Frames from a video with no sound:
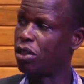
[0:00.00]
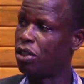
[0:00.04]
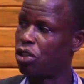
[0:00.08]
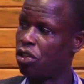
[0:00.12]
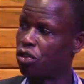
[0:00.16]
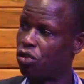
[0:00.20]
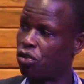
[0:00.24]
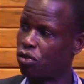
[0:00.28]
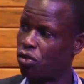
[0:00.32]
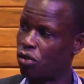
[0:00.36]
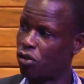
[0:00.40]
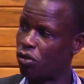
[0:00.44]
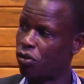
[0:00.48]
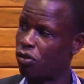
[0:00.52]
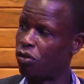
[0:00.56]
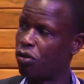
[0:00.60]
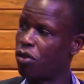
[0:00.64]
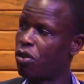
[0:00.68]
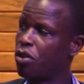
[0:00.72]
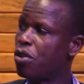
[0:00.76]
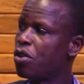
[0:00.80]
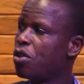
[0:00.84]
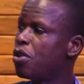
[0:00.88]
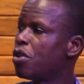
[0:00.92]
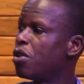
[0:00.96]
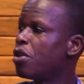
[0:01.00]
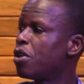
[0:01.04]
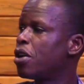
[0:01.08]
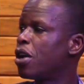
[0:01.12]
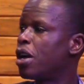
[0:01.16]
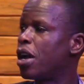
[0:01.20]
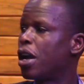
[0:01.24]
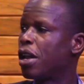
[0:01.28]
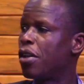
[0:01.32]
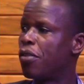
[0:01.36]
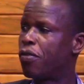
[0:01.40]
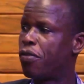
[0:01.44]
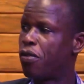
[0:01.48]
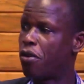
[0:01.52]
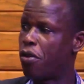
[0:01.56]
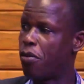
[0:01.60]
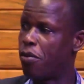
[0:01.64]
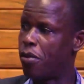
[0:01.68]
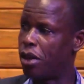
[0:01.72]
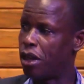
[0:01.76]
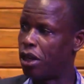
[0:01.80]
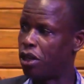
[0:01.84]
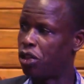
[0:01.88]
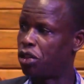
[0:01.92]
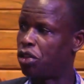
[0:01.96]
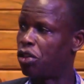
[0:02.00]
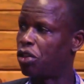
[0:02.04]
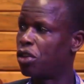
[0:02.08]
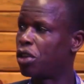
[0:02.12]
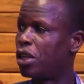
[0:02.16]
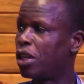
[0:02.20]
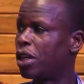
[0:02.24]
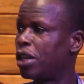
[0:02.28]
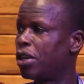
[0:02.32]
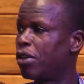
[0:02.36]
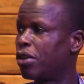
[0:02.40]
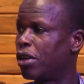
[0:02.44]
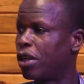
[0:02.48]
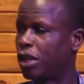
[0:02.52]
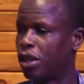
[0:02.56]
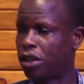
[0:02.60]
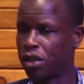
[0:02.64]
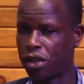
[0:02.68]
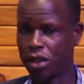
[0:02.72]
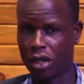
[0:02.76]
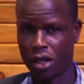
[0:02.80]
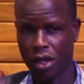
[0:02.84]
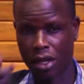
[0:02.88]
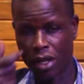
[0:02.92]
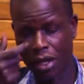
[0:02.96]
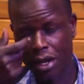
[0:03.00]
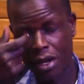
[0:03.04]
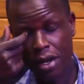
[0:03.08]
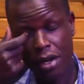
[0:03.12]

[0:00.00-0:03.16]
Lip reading: Ministry of Information, Education.